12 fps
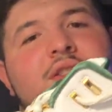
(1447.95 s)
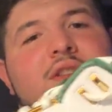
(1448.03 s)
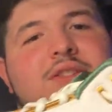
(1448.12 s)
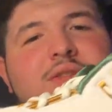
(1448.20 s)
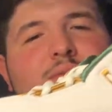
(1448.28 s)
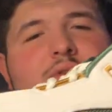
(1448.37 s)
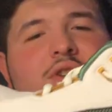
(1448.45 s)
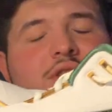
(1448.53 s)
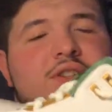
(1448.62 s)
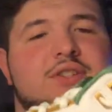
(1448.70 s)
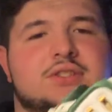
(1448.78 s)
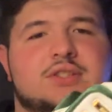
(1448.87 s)
This
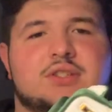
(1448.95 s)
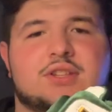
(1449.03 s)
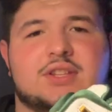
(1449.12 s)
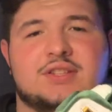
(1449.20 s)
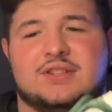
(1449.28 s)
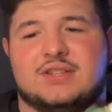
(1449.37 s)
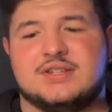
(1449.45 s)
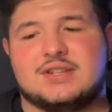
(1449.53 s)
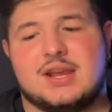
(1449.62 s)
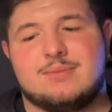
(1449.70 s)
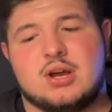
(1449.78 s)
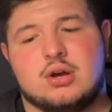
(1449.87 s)
was, this, these
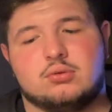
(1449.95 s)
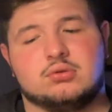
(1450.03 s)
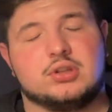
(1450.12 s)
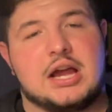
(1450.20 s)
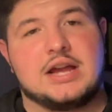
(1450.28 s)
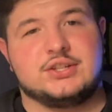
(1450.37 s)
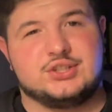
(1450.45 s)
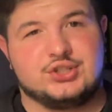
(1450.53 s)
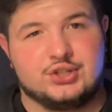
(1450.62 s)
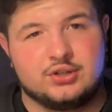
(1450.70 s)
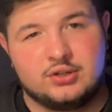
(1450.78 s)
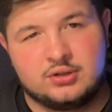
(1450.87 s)
came out last
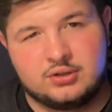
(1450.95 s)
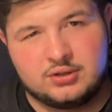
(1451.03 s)
year,